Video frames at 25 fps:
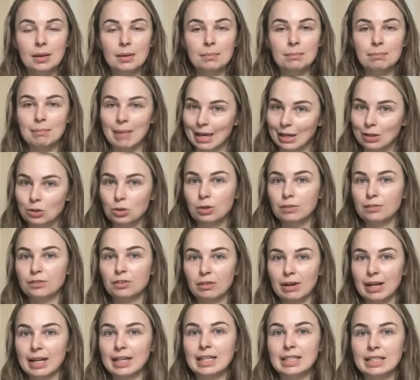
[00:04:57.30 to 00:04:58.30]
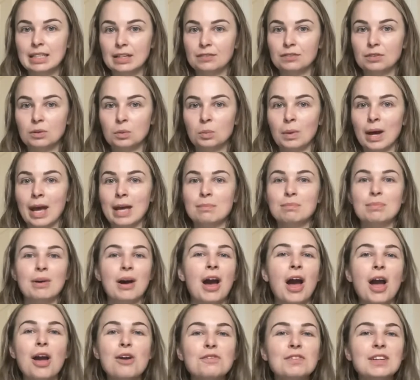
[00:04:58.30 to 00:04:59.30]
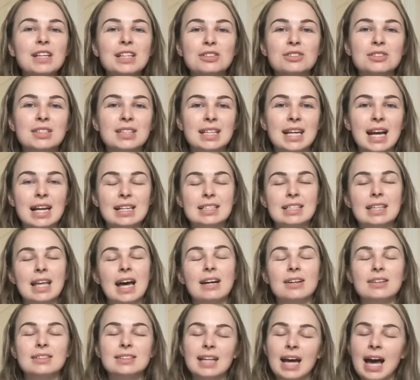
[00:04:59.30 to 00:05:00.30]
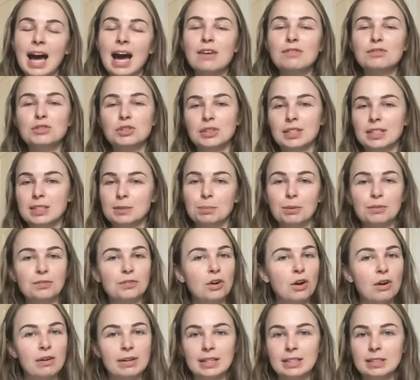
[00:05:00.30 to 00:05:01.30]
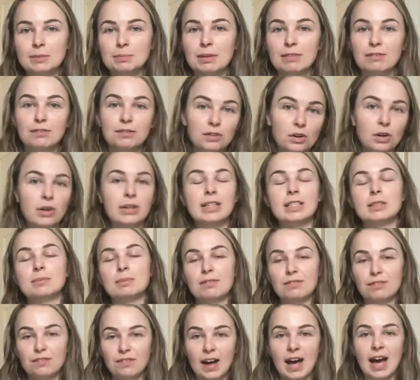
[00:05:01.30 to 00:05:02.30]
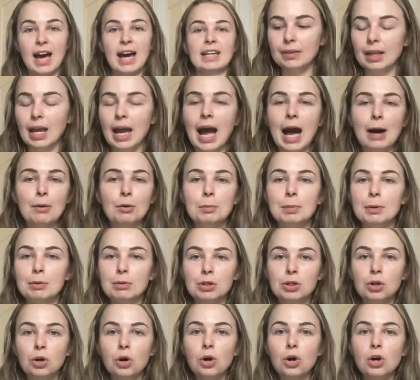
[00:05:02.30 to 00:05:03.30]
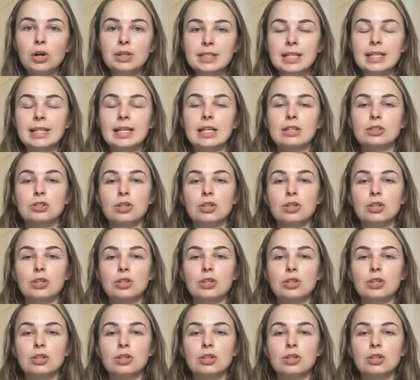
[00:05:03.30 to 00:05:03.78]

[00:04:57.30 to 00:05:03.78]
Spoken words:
make up for it in a different way, but hopefully it doesn't get to that, because I have done this before and it's been fun, it's been fine. I will be recording and